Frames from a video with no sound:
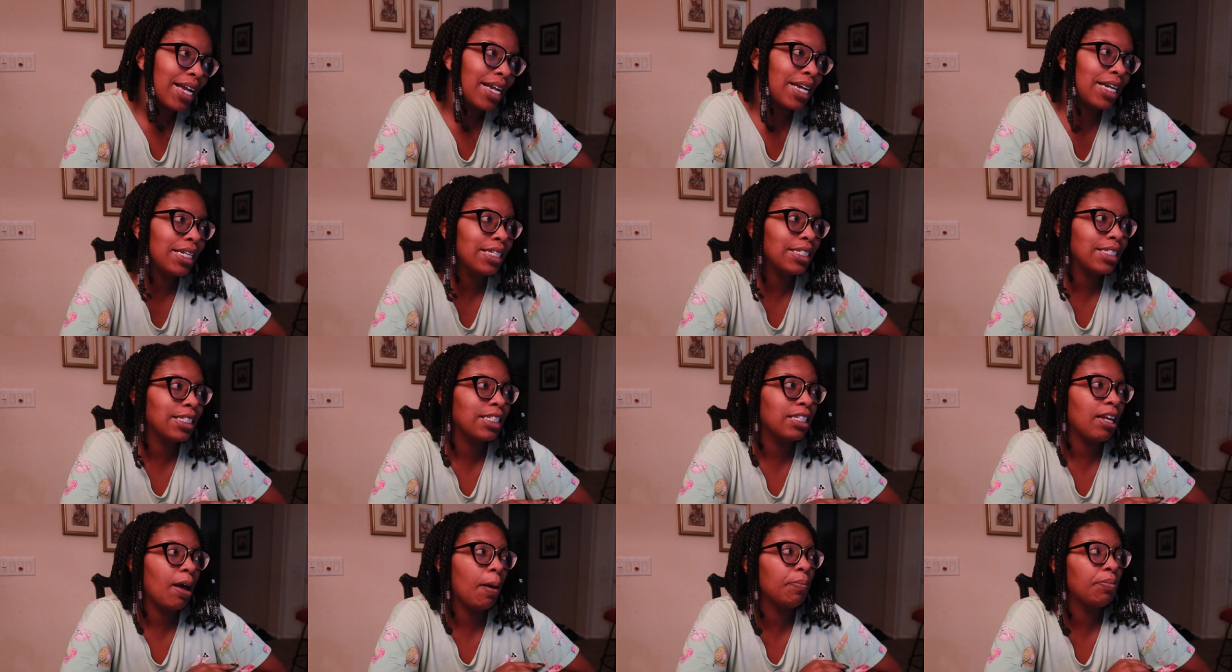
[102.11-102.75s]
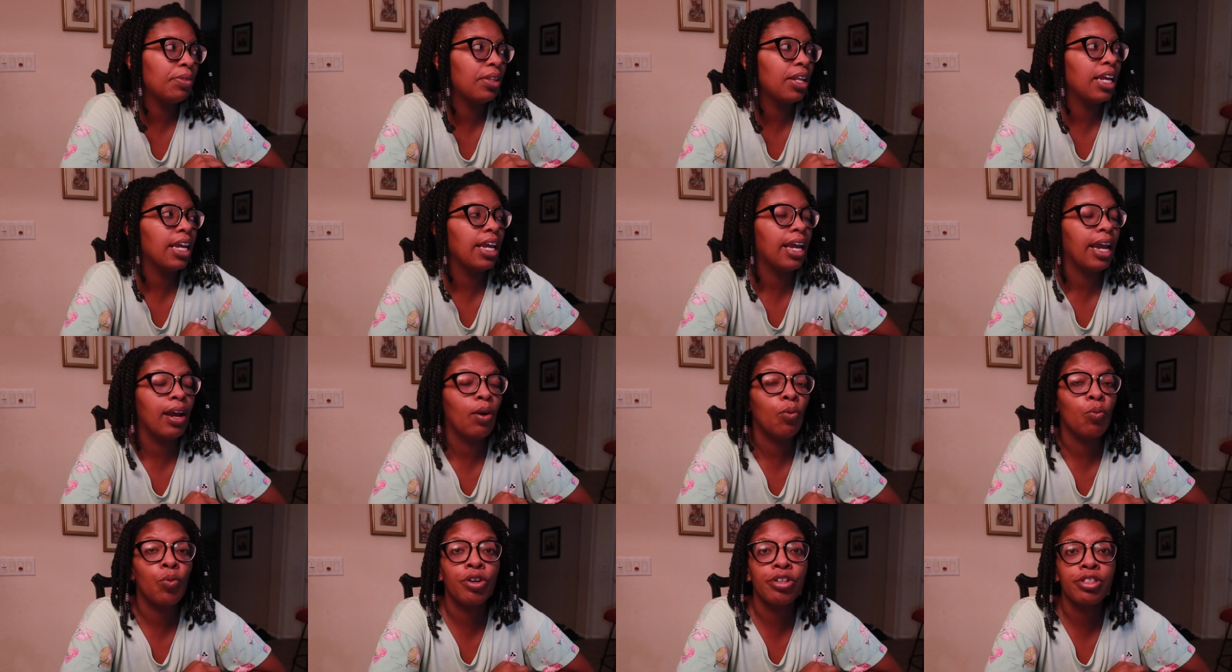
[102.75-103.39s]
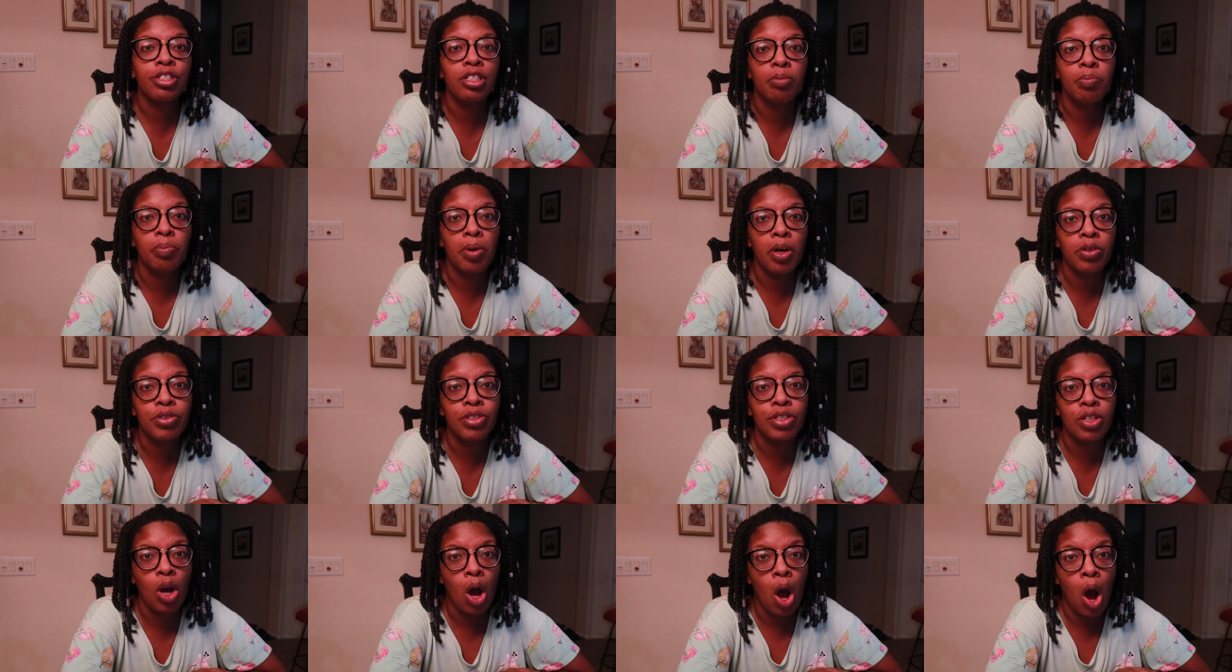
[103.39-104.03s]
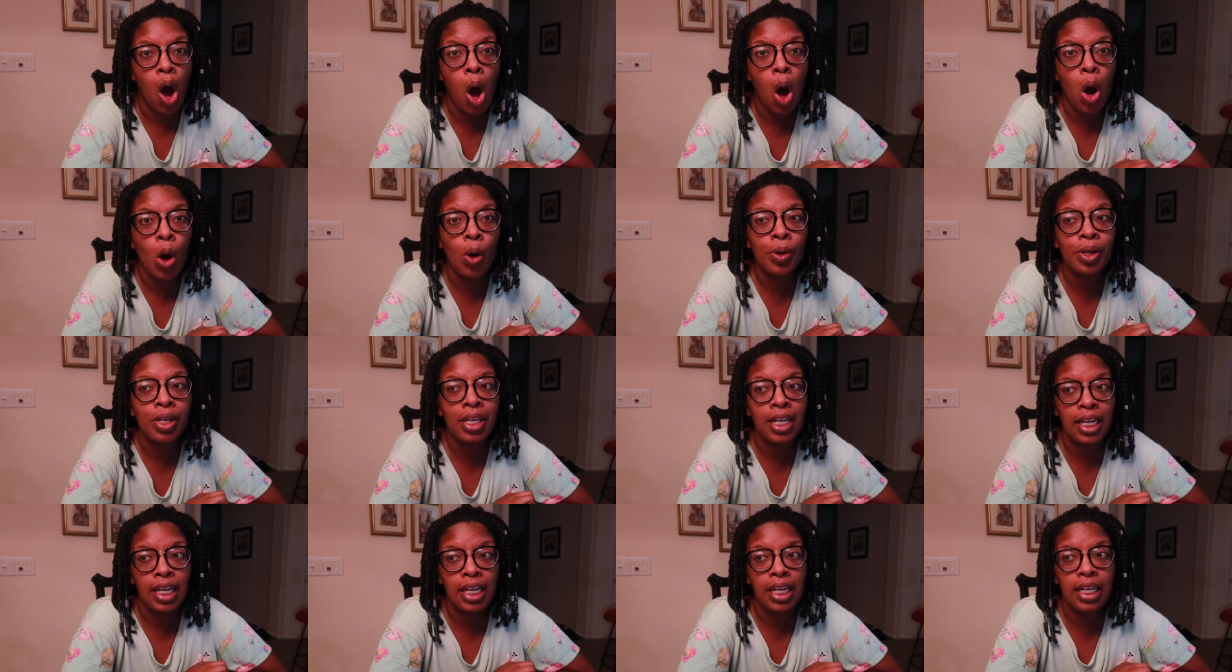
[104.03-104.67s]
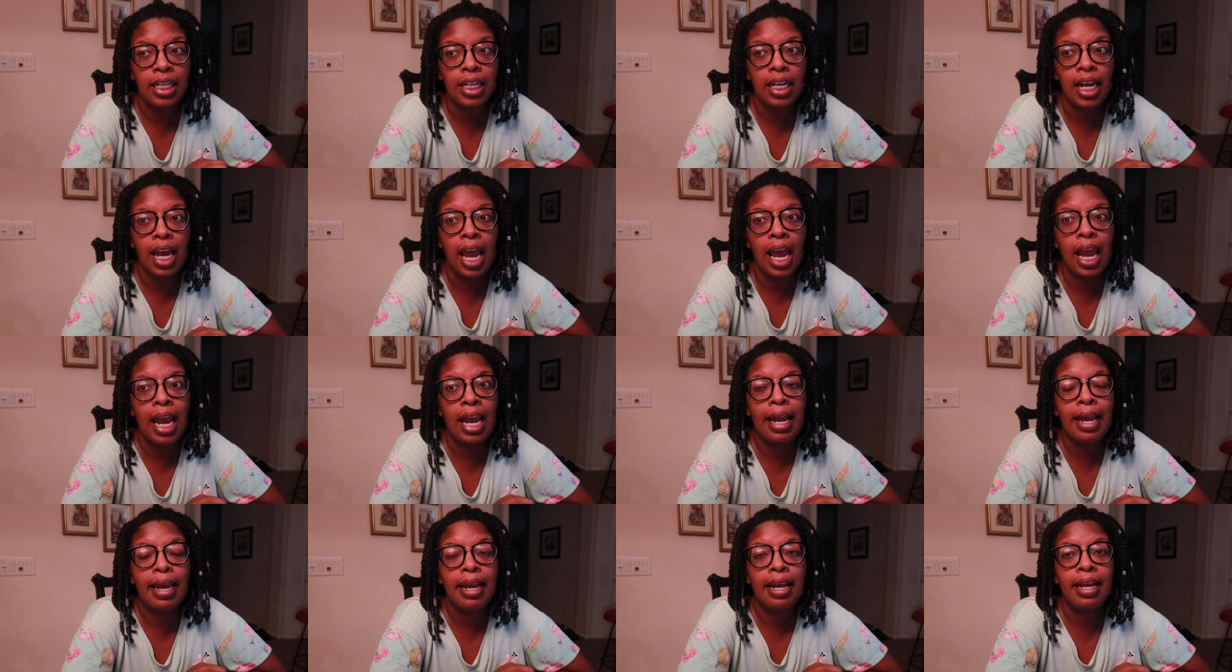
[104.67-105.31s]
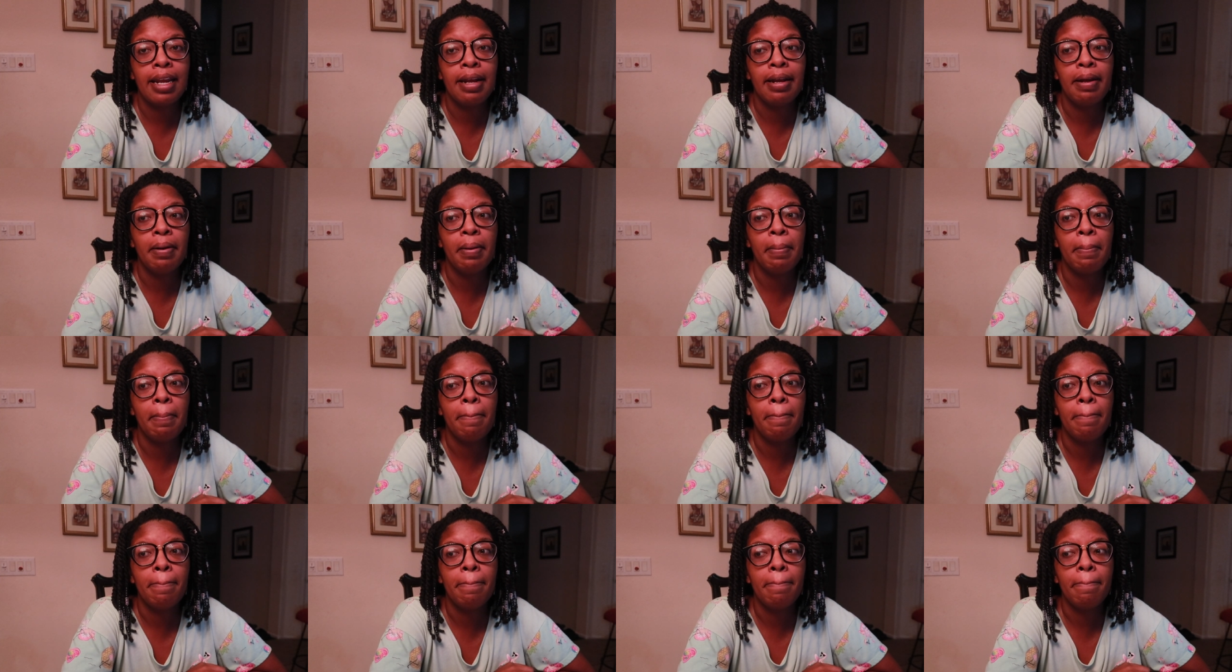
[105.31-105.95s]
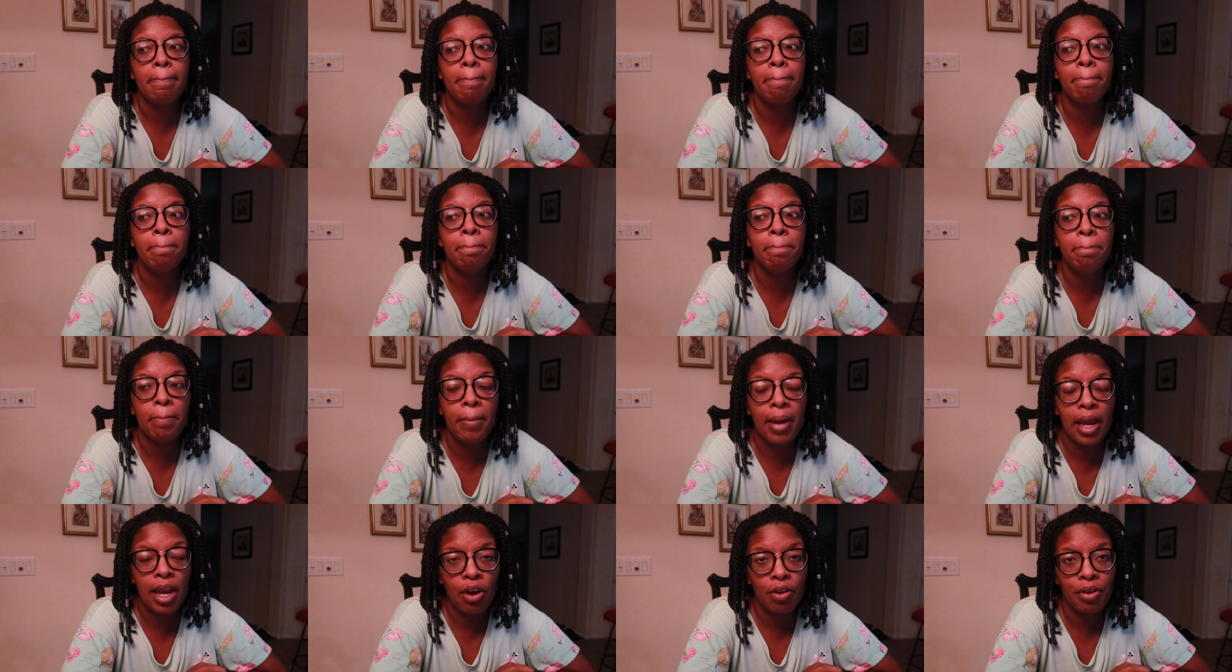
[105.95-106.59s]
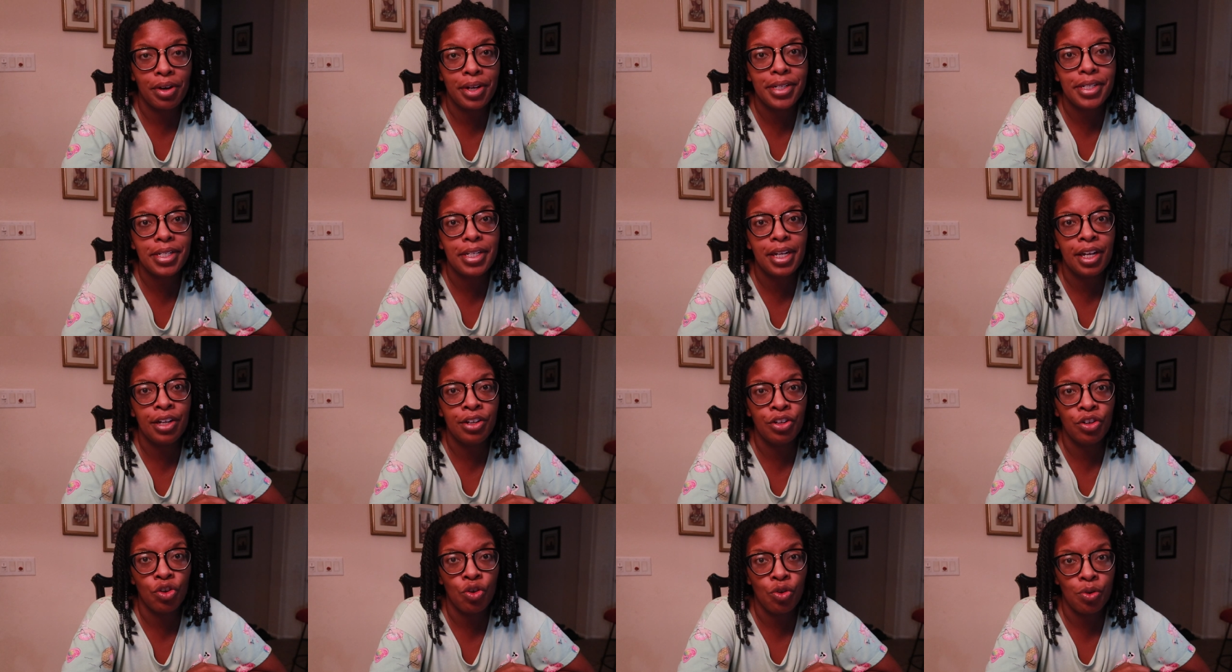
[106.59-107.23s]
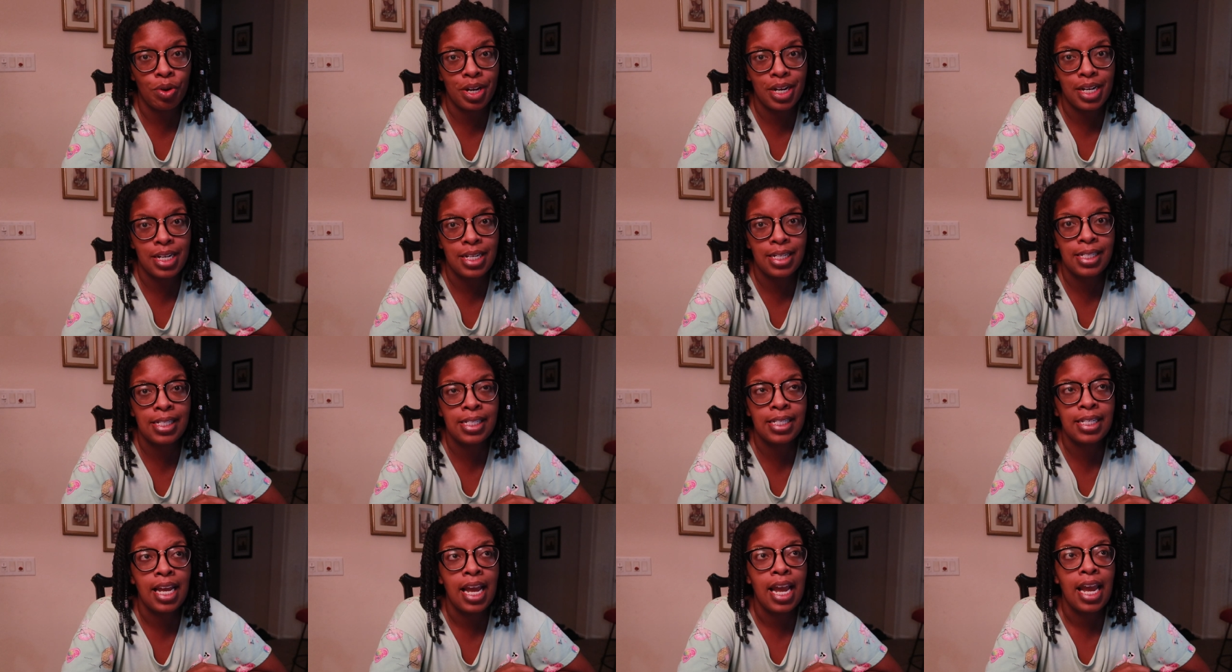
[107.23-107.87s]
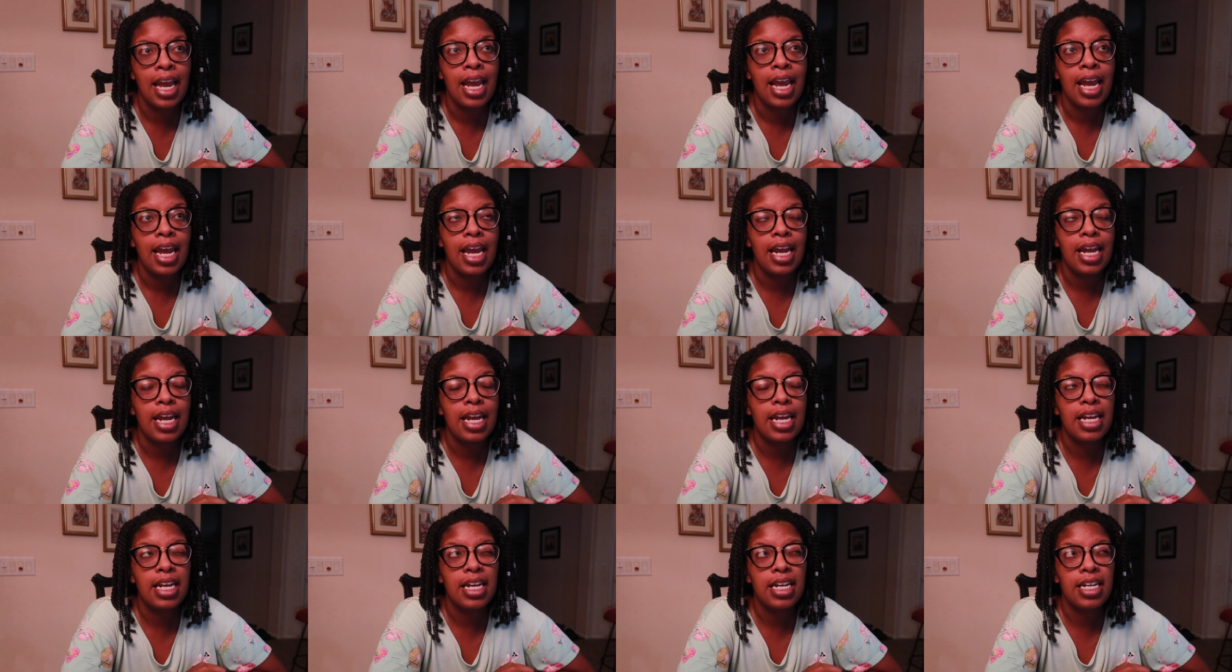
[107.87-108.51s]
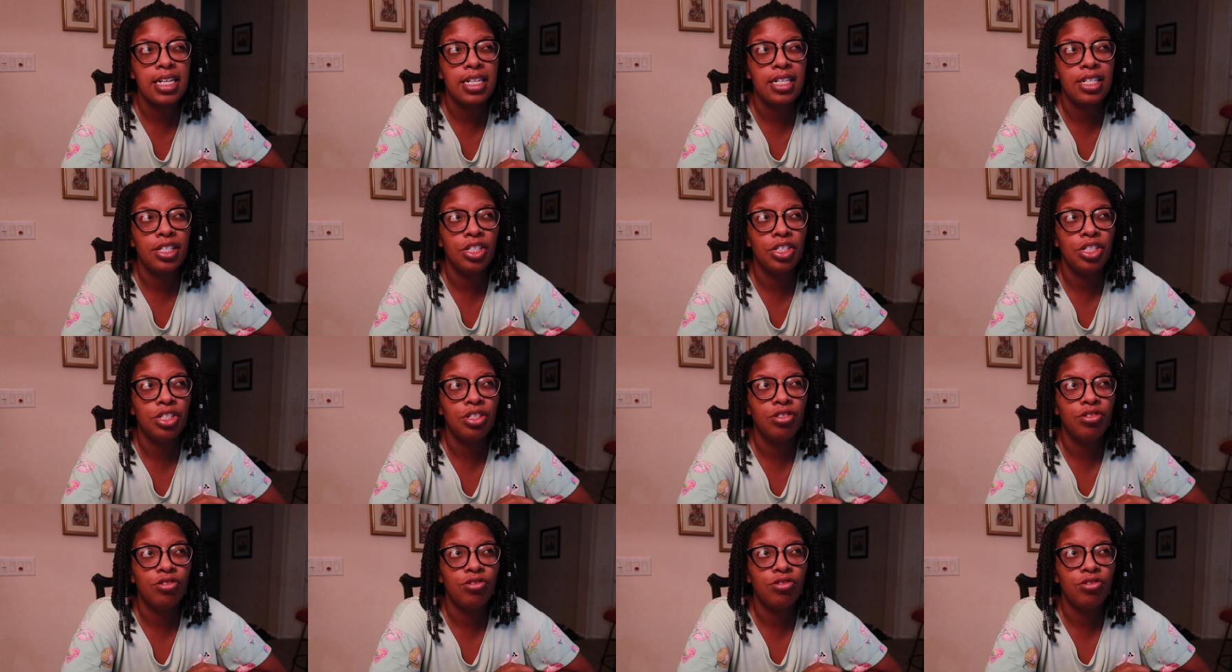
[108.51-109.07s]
It's something. And we're supposed to all get a merit increase in